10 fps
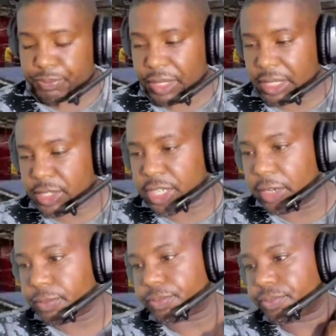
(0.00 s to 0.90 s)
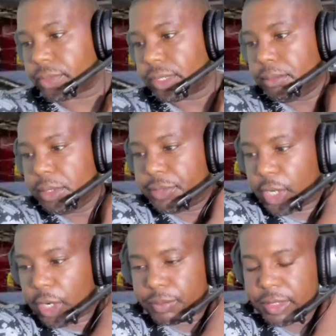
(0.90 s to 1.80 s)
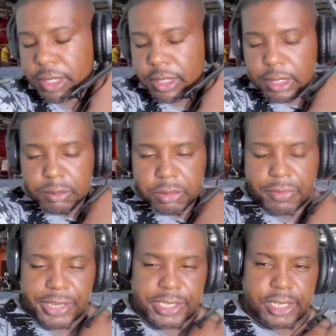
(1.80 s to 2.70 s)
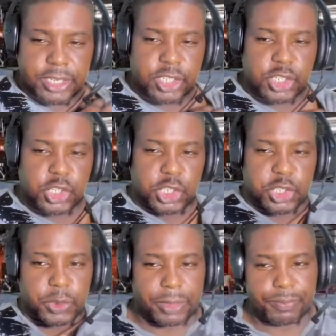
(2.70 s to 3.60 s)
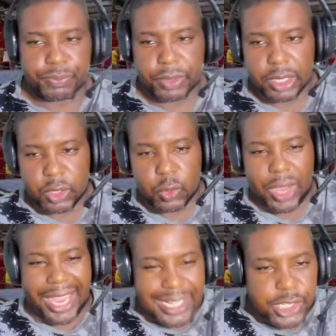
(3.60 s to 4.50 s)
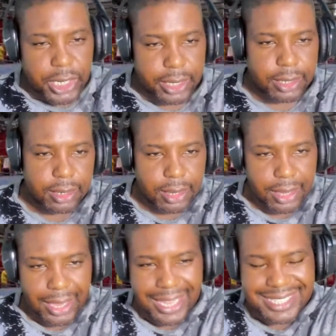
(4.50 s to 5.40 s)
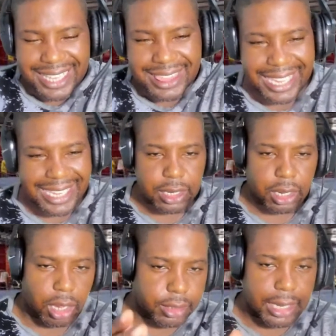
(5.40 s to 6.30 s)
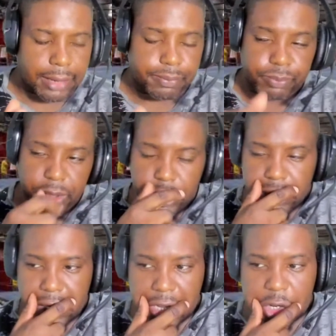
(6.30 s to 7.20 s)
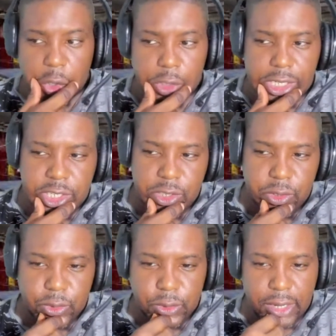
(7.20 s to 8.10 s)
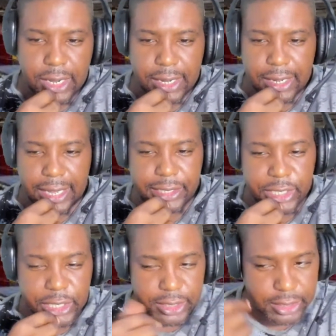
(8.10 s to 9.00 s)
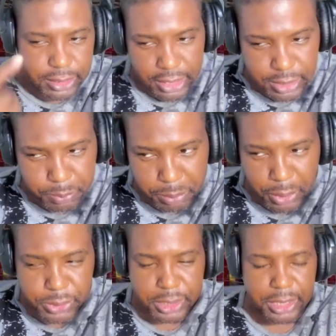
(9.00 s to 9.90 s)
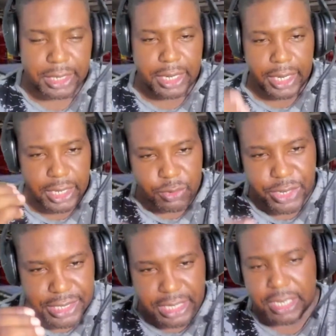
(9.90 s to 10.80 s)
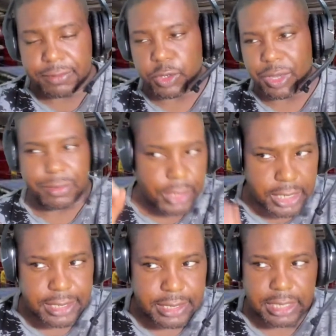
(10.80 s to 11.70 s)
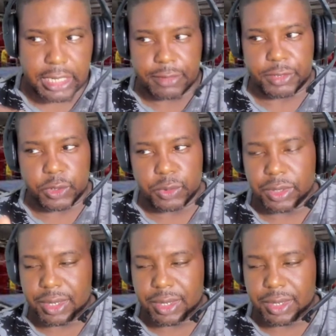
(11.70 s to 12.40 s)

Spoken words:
So moving on, Professor Joshua, or AJ, is thinking again. According to Eddie Hernan, his promoter, in a recent interview, and if you listen to the interview,